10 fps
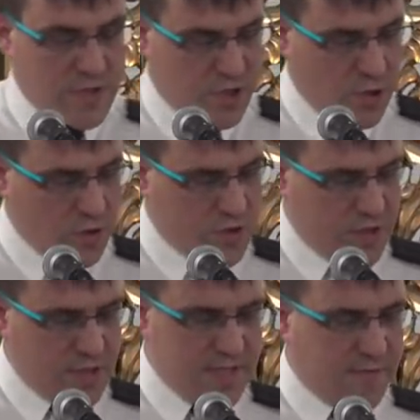of West
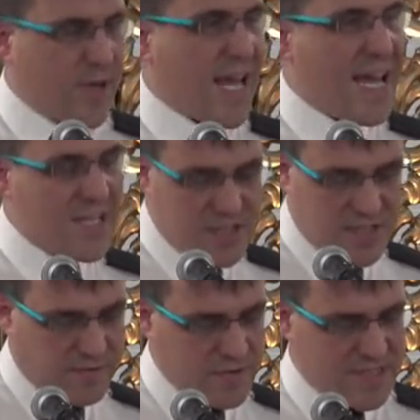Yorkshire, different ages,
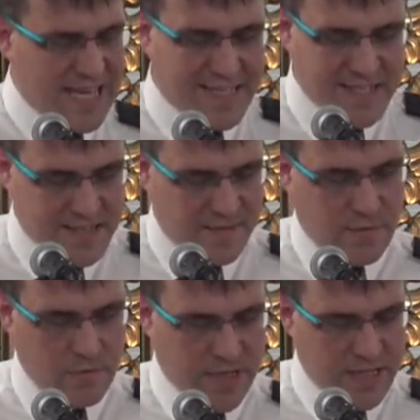different sexes,
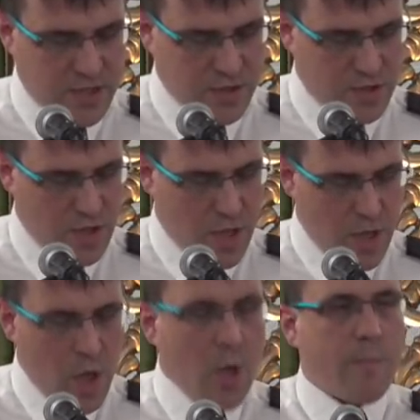different religions.
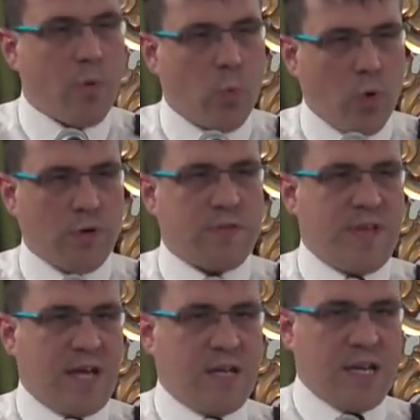But one
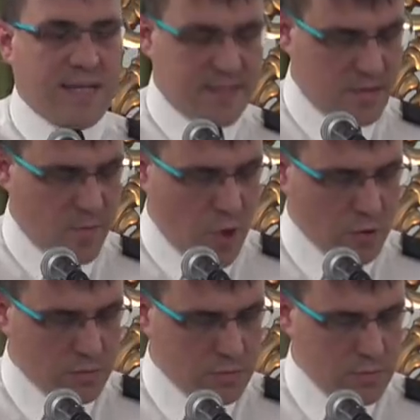thing united them all.